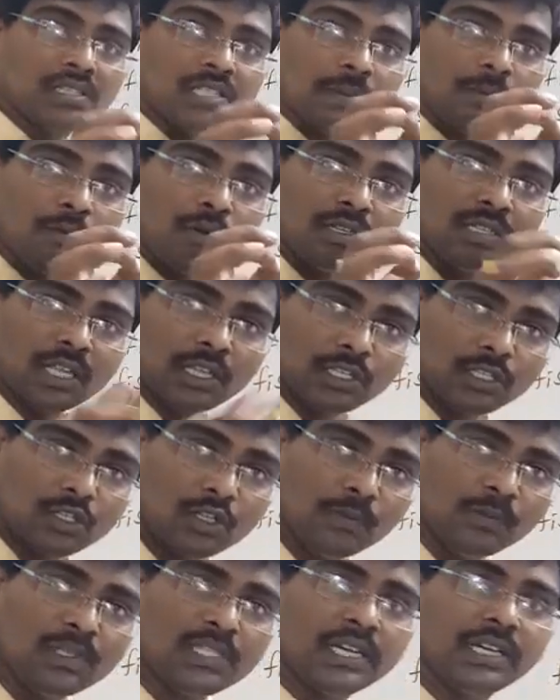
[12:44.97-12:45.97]
Suppose
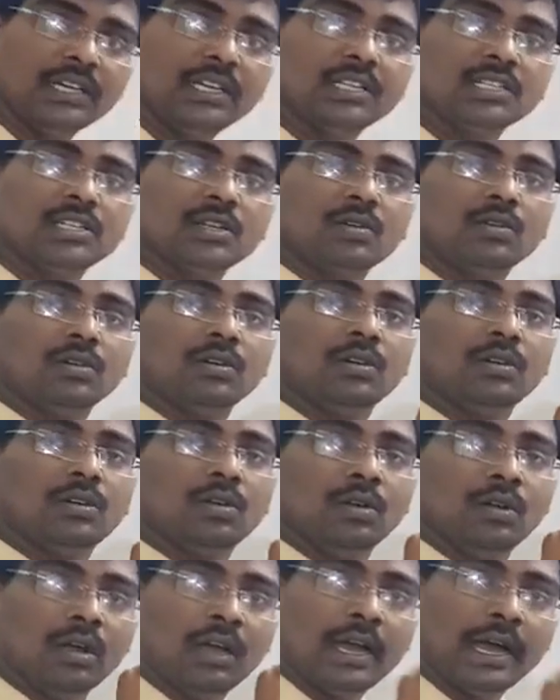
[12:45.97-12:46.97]
assume z is equal
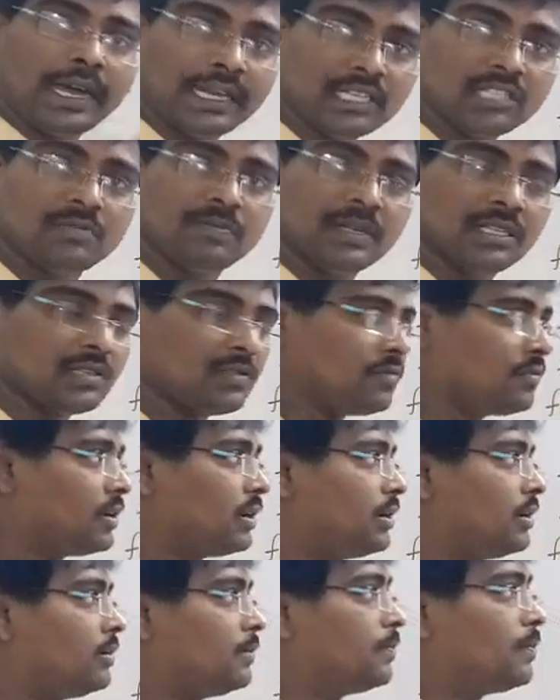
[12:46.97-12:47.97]
to
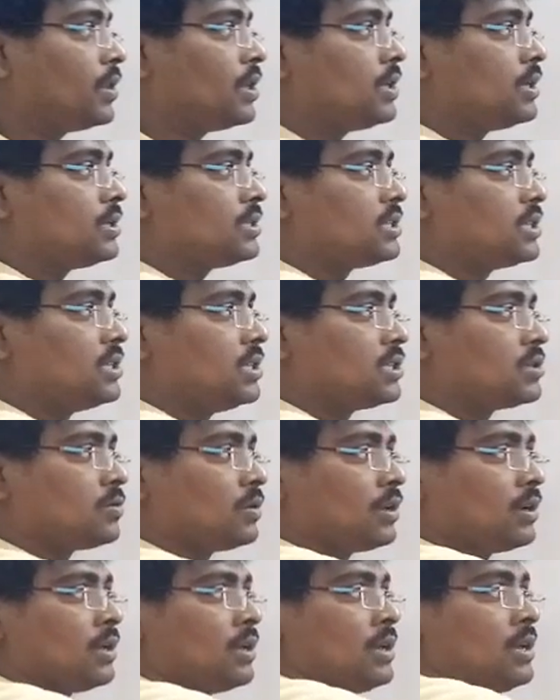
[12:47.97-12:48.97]
unspecified. See this
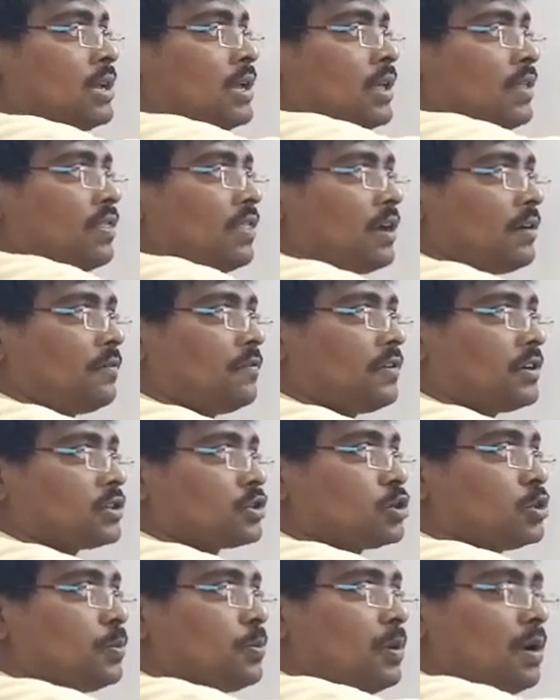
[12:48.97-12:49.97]
one. The
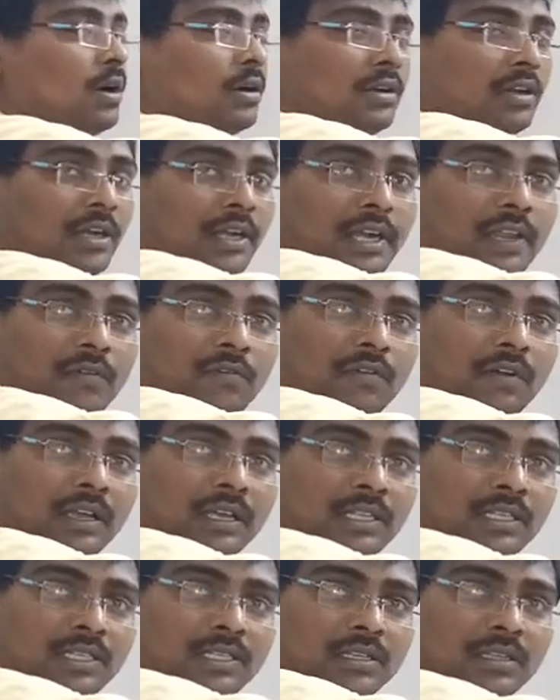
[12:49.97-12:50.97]
first part
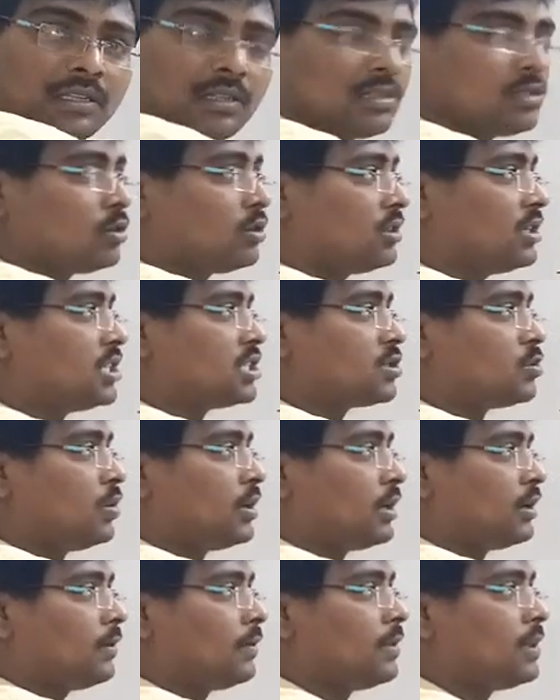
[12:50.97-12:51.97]
defines. So this
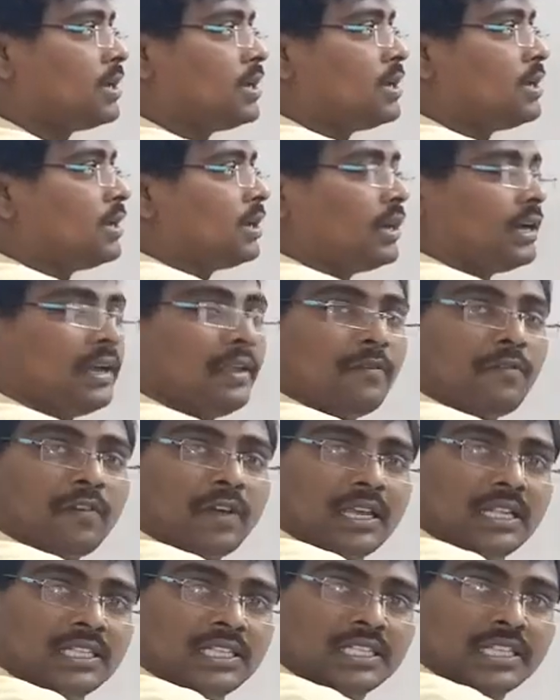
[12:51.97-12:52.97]
one
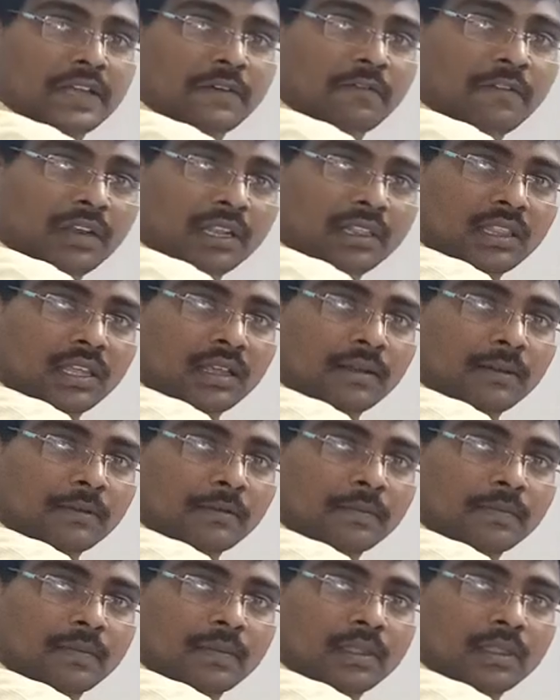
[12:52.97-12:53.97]
defines
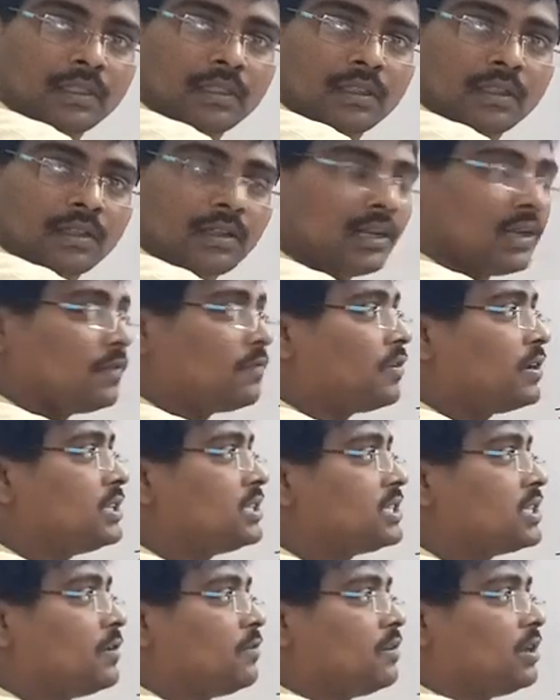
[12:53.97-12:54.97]
everything.
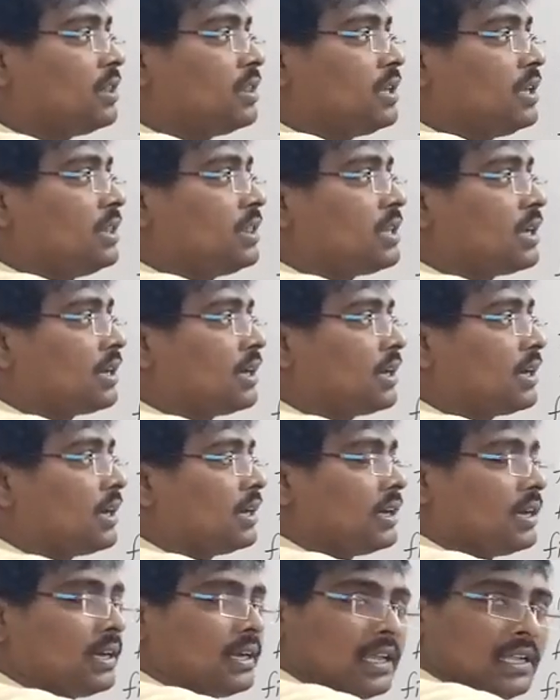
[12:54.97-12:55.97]
That
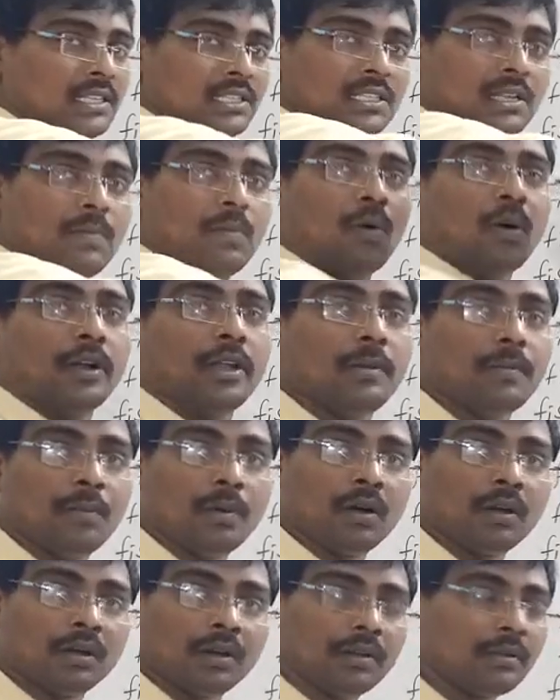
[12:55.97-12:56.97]
contains a body
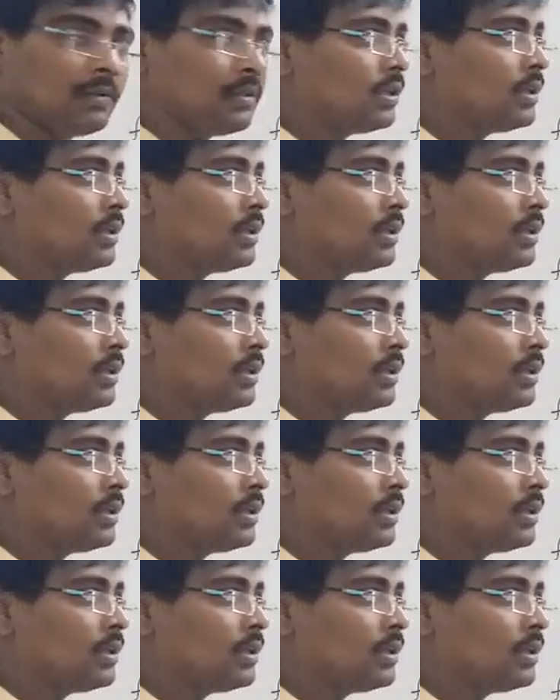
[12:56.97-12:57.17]
part.